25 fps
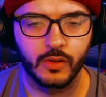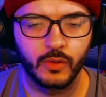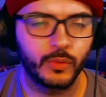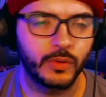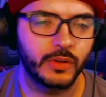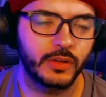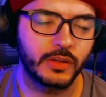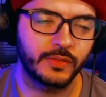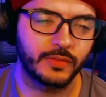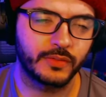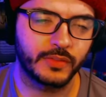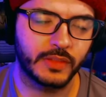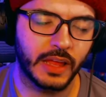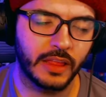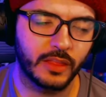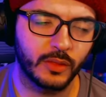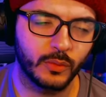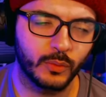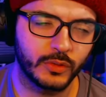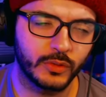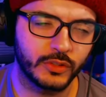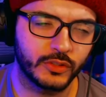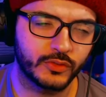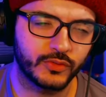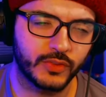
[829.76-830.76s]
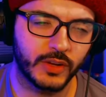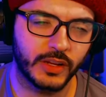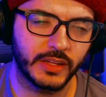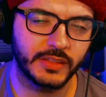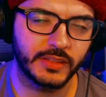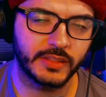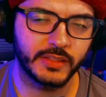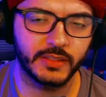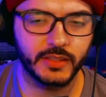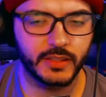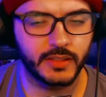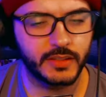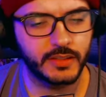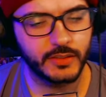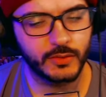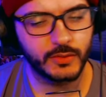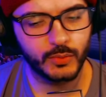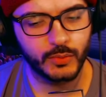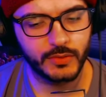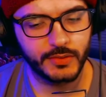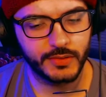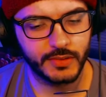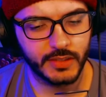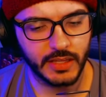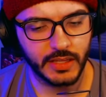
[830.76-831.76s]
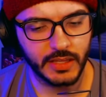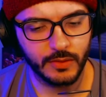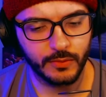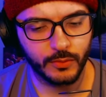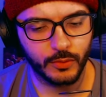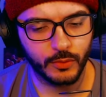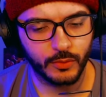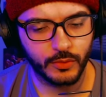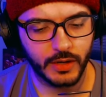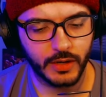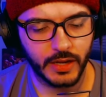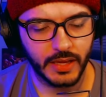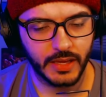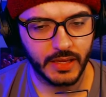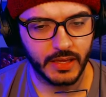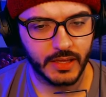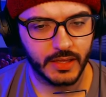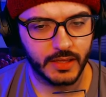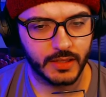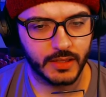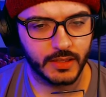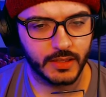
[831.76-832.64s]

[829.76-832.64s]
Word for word: If the other one's friendly, then this one's evil, right?